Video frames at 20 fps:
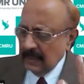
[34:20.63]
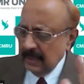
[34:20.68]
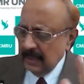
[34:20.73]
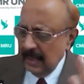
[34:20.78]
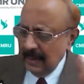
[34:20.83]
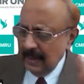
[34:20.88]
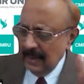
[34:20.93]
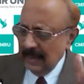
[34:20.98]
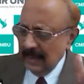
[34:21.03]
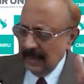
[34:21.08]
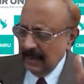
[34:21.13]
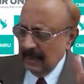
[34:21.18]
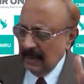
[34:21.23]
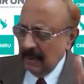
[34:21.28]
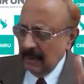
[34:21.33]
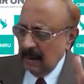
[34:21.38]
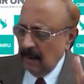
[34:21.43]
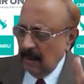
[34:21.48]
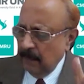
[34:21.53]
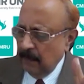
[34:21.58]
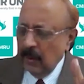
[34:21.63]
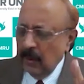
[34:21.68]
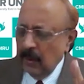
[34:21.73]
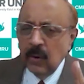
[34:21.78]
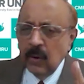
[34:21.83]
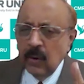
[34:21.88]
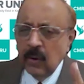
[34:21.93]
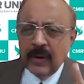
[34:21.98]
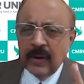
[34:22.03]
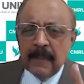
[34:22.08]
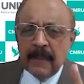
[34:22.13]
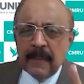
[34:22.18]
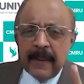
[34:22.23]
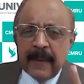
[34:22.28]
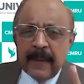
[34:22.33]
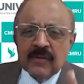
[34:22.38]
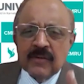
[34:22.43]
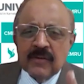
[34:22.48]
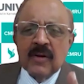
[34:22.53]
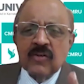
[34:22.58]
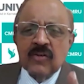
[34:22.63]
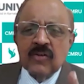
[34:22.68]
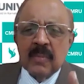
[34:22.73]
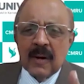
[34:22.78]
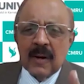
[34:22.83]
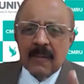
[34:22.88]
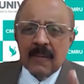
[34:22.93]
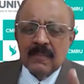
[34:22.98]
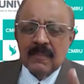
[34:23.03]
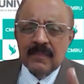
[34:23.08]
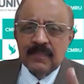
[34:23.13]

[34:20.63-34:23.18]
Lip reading: Then polluter pays principle.